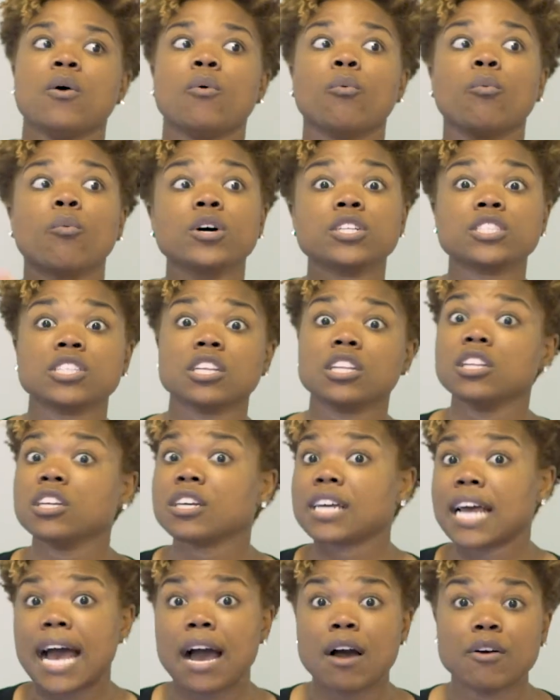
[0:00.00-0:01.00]
what to
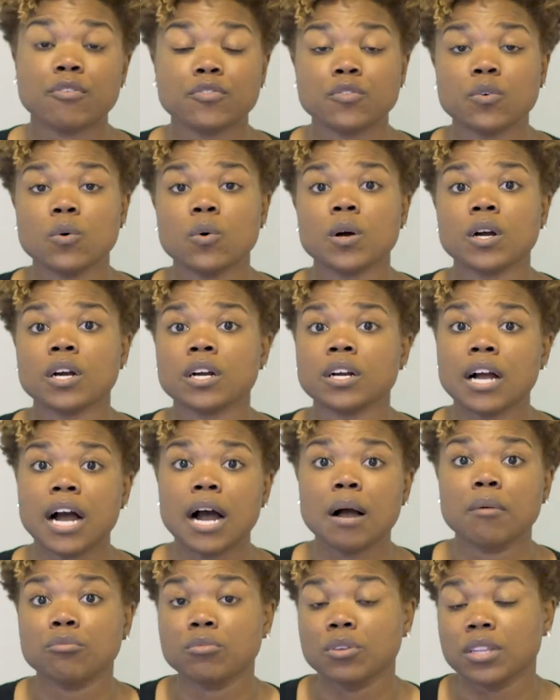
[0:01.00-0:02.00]
look out for,
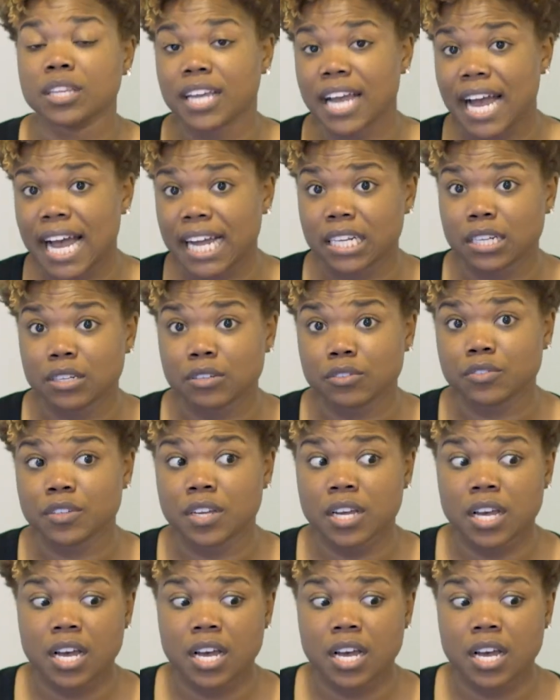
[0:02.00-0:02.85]
really kind of